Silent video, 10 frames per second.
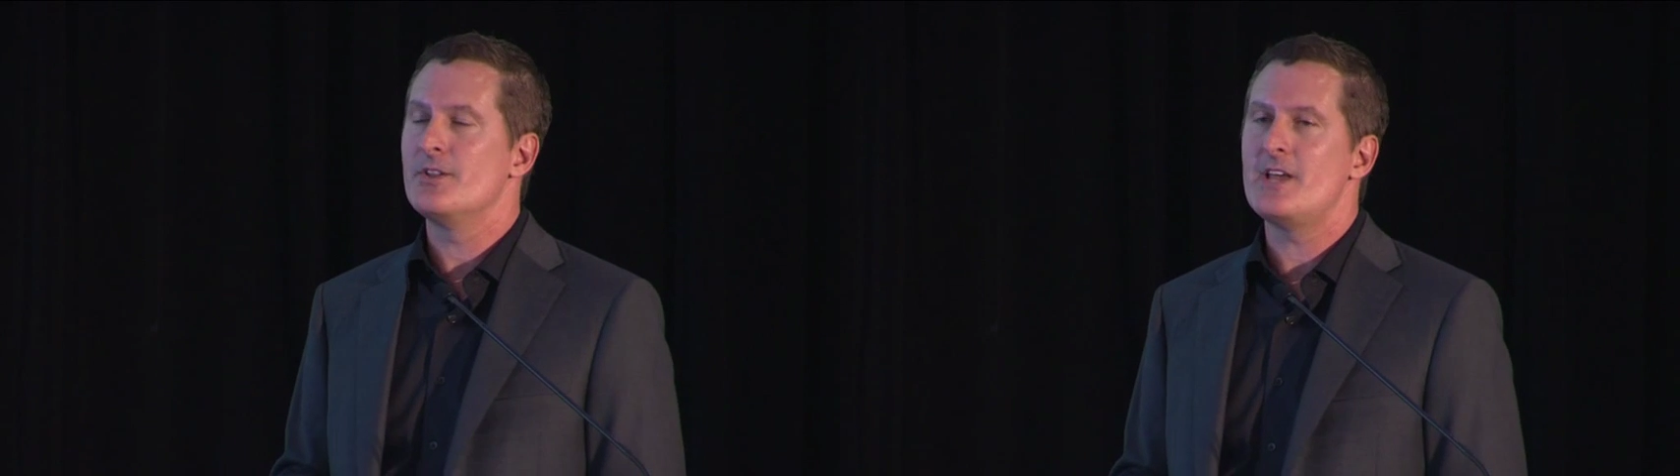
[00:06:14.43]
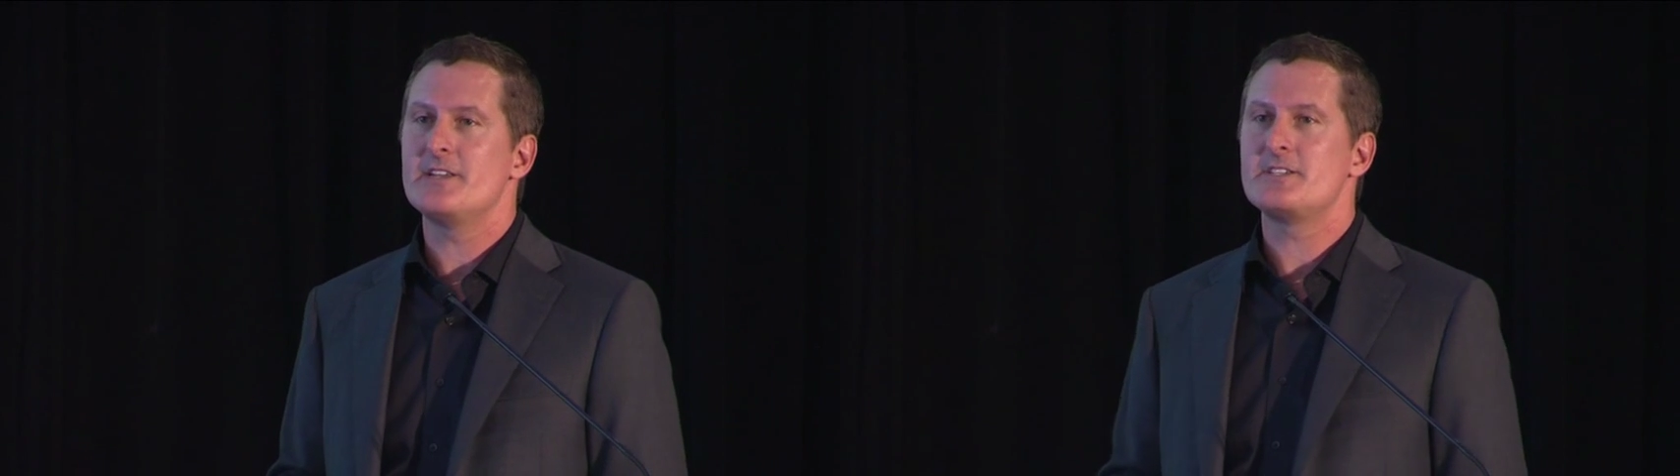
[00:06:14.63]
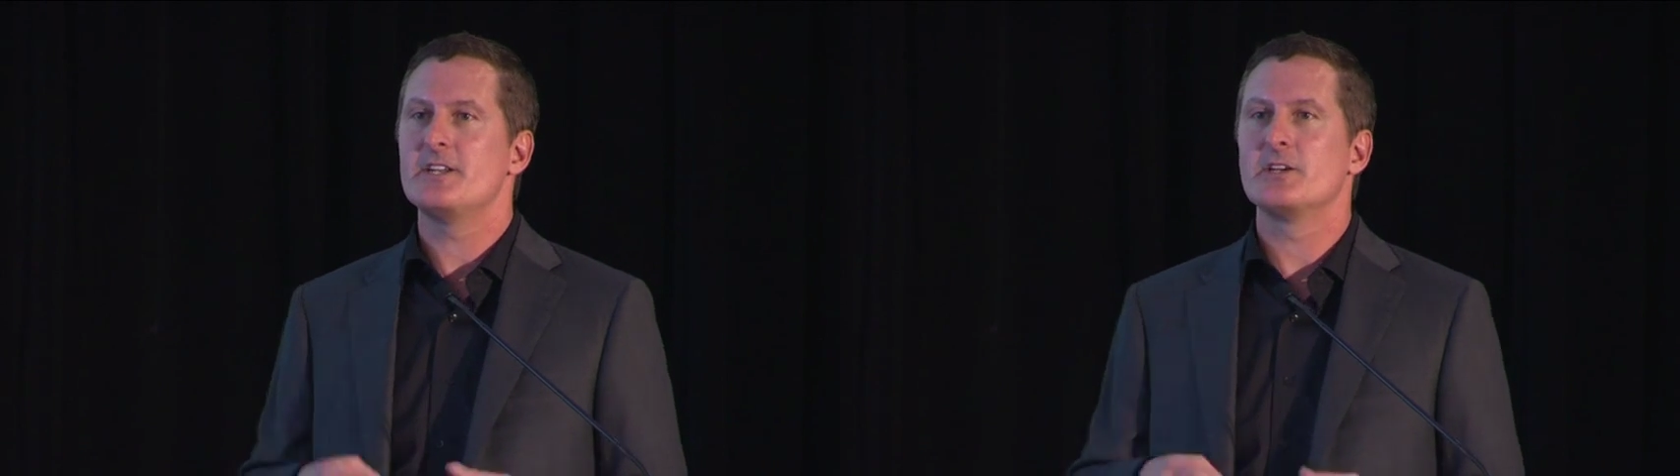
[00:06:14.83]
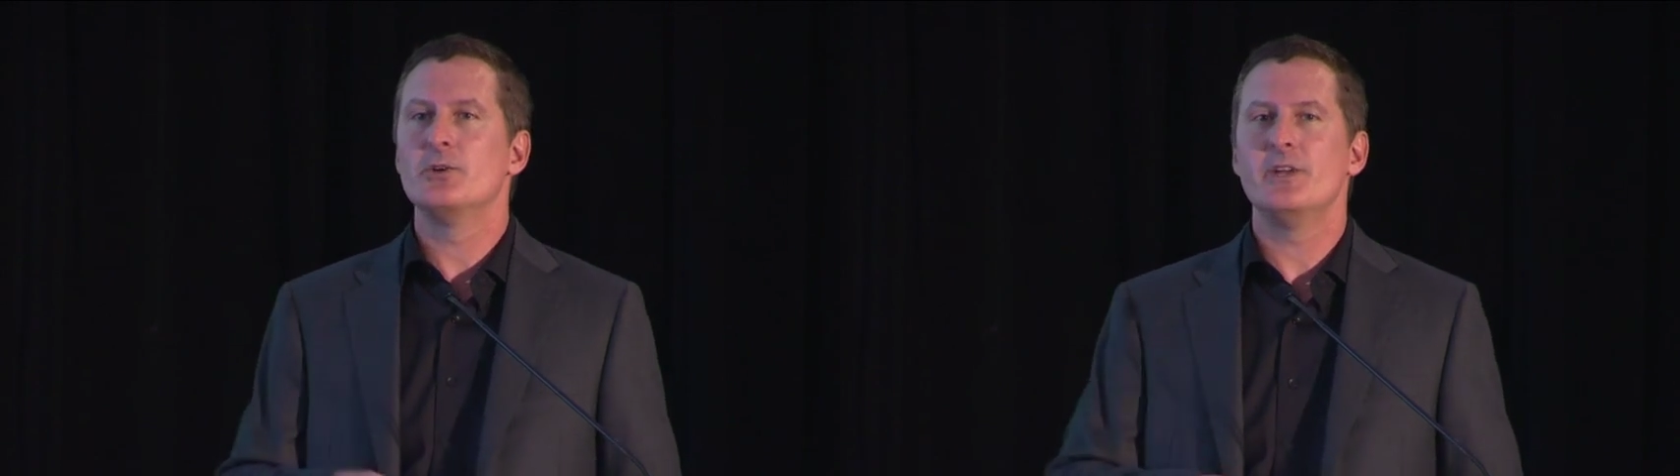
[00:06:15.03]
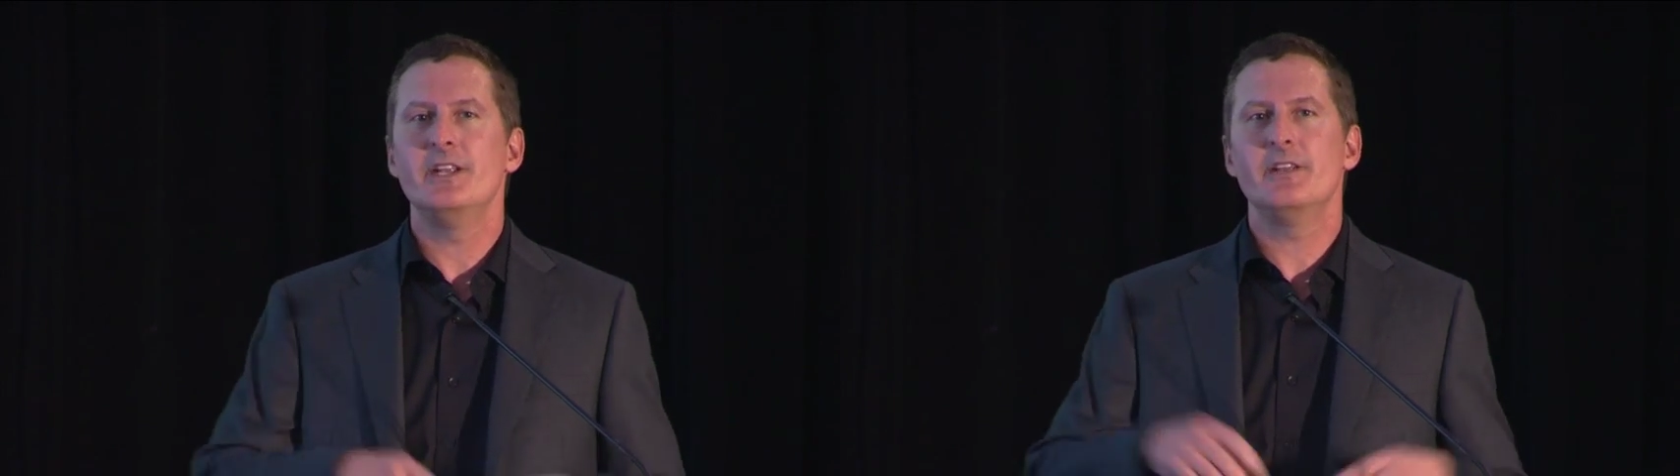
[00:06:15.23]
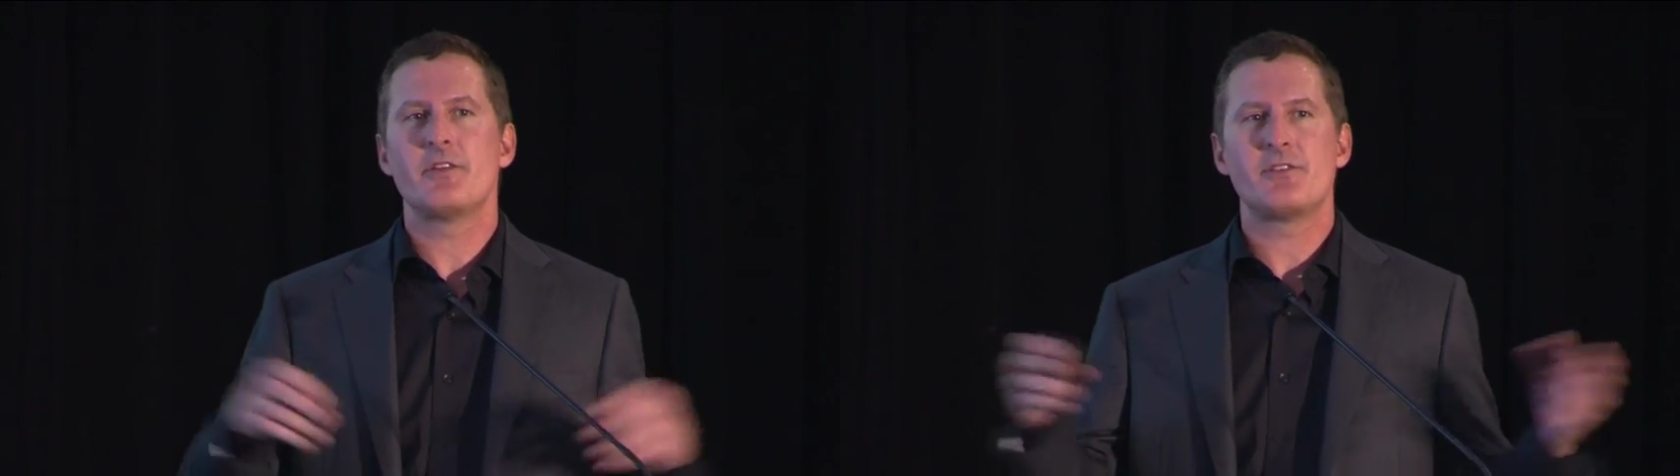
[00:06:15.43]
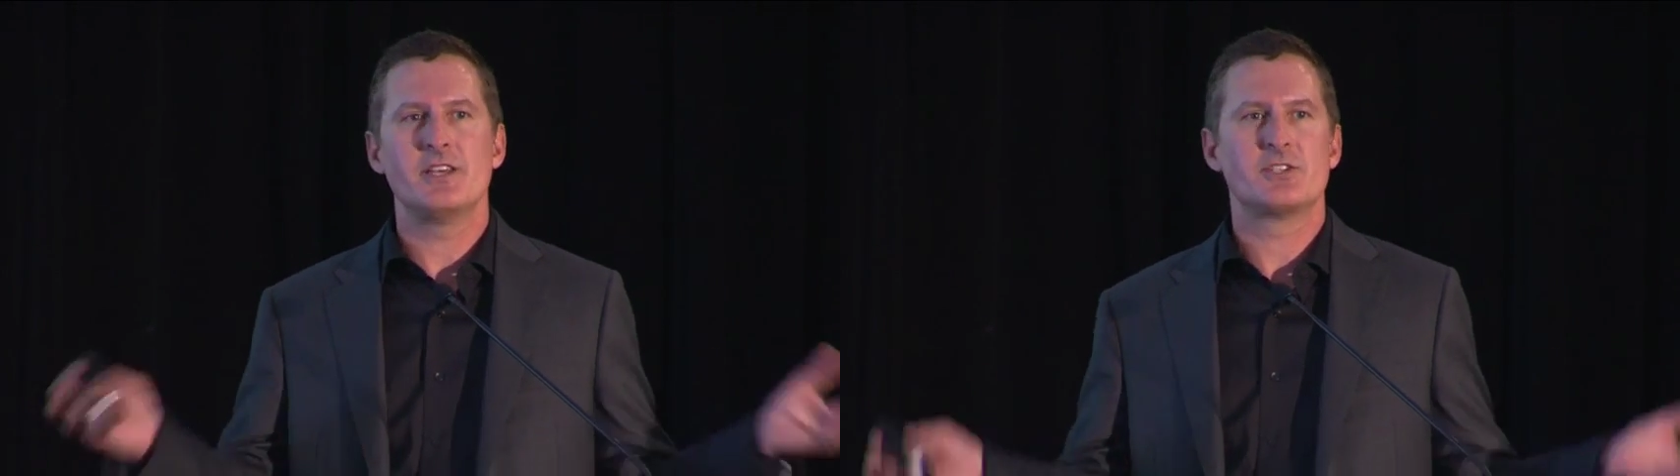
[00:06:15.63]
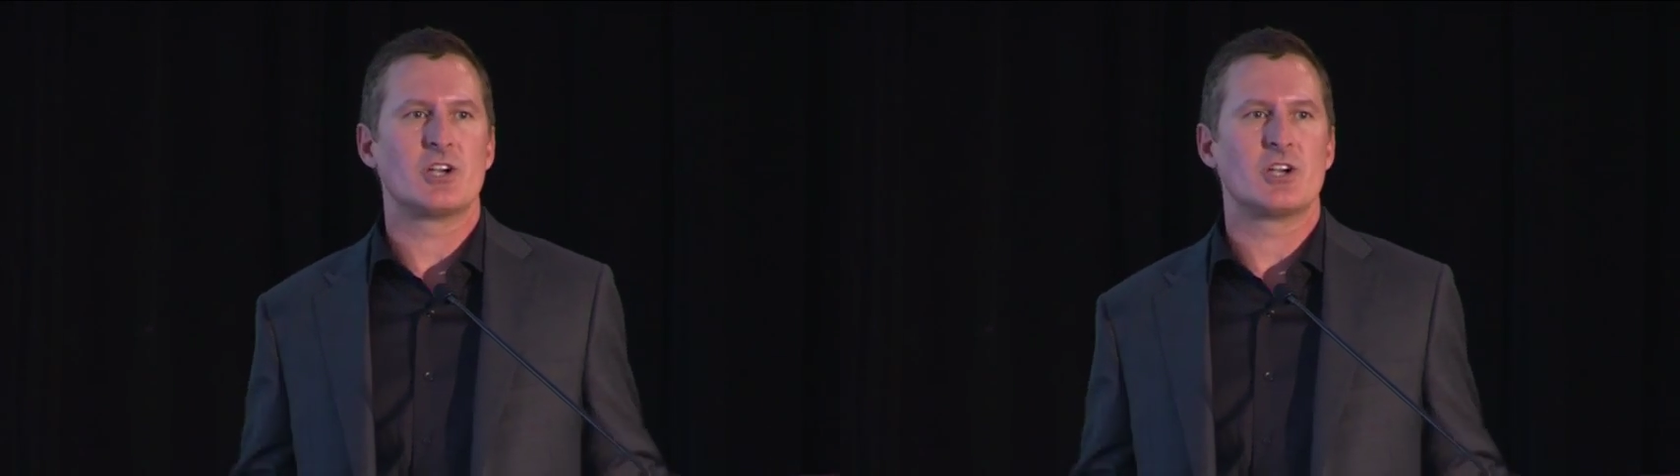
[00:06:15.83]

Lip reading: and that doesn't include any of the things